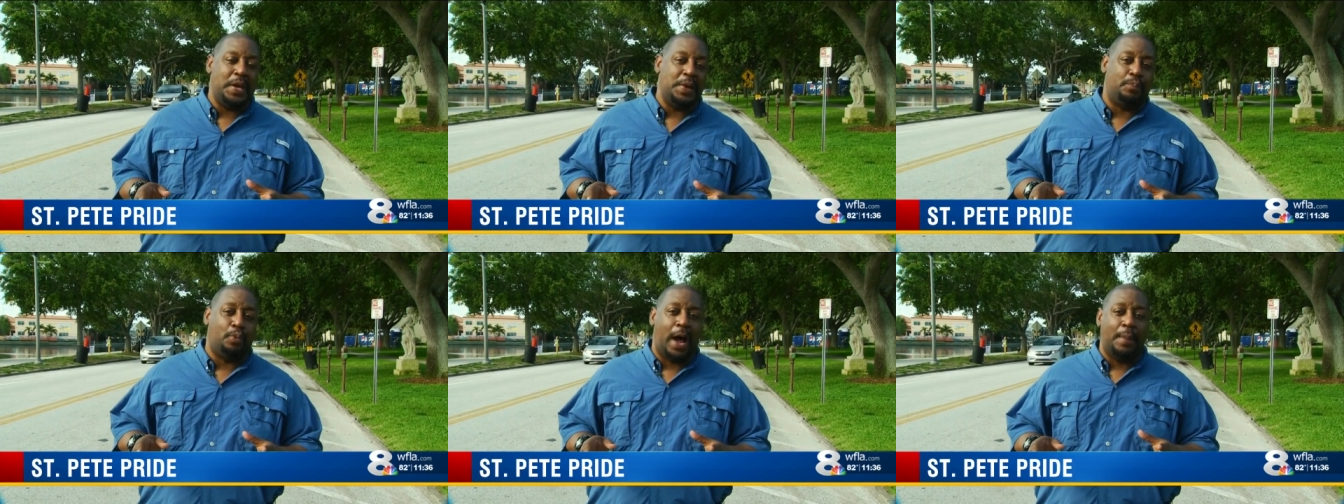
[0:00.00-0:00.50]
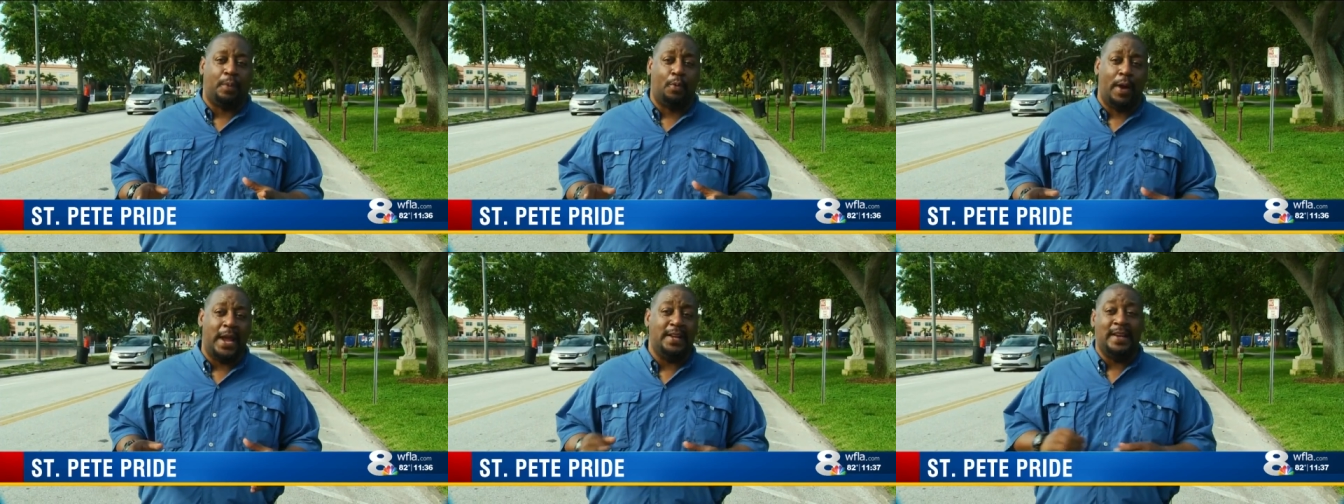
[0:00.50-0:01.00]
Pete Pride
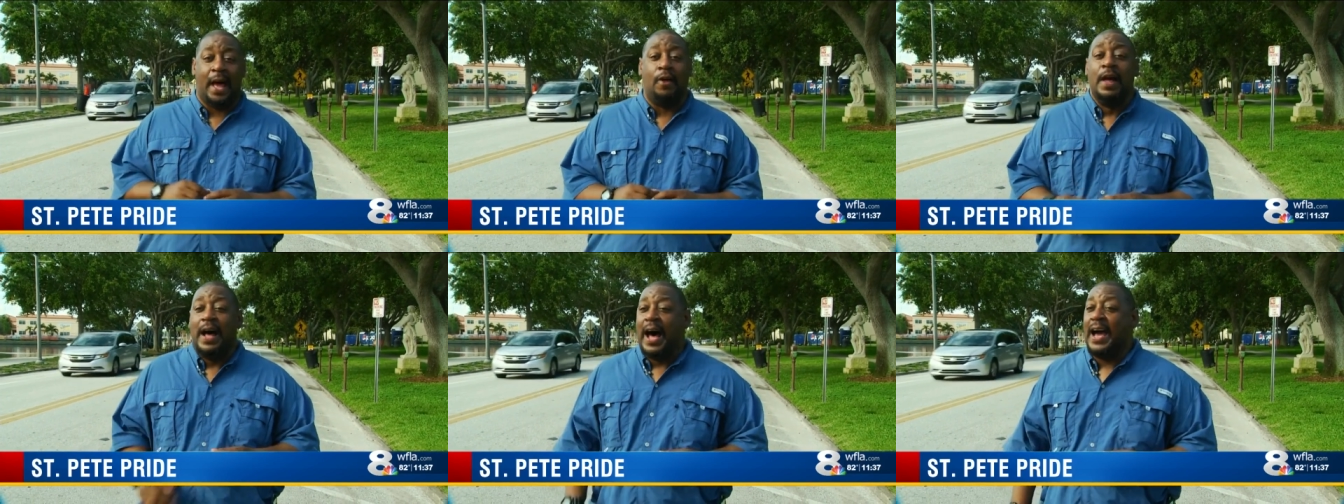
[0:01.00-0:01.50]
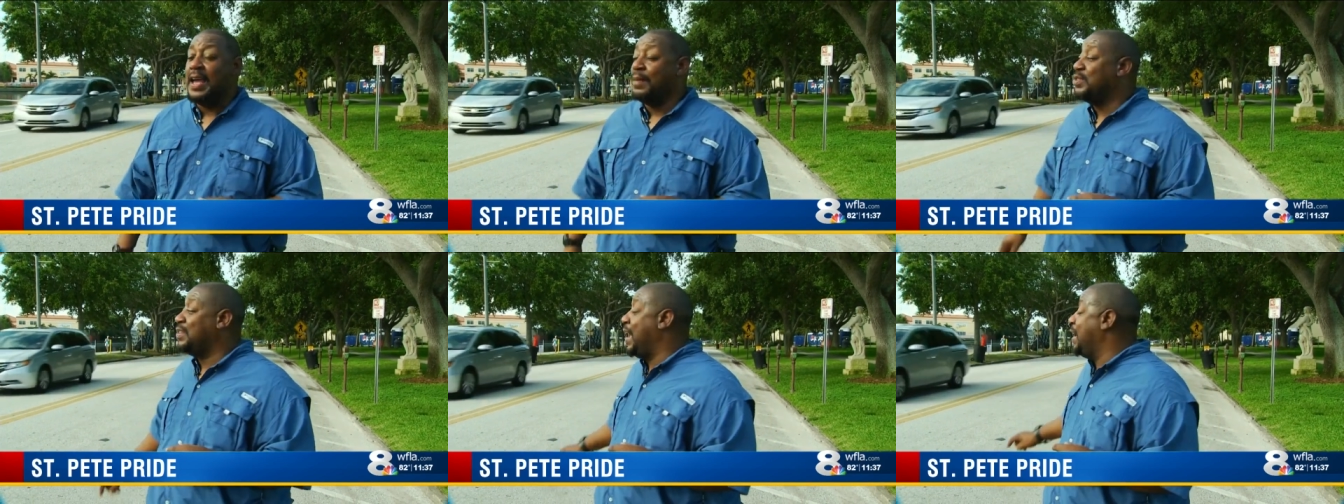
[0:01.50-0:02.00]
Parade. Now, I
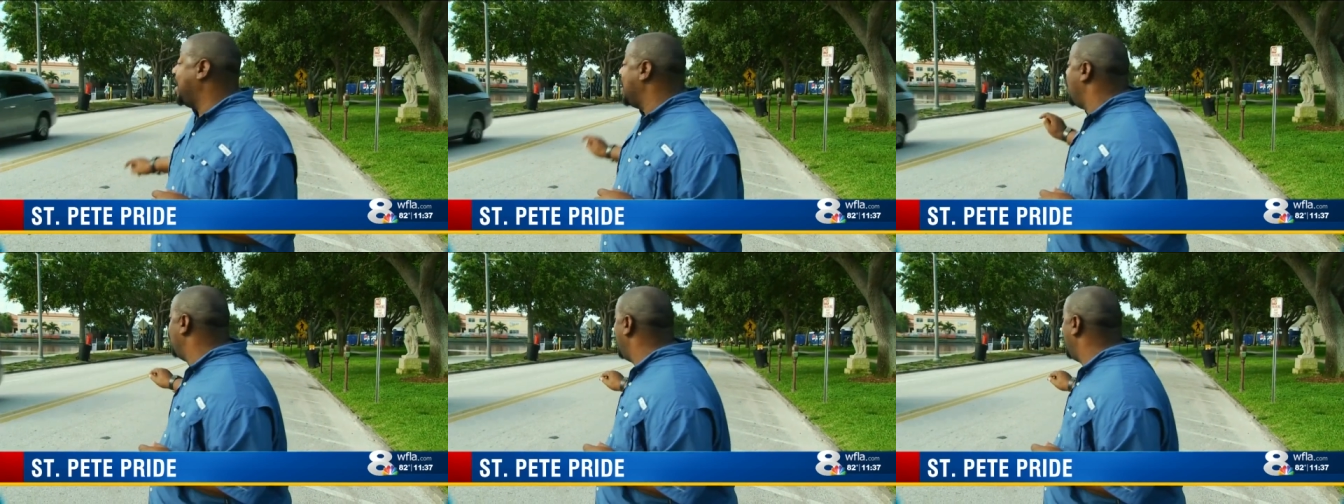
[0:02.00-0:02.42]
am standing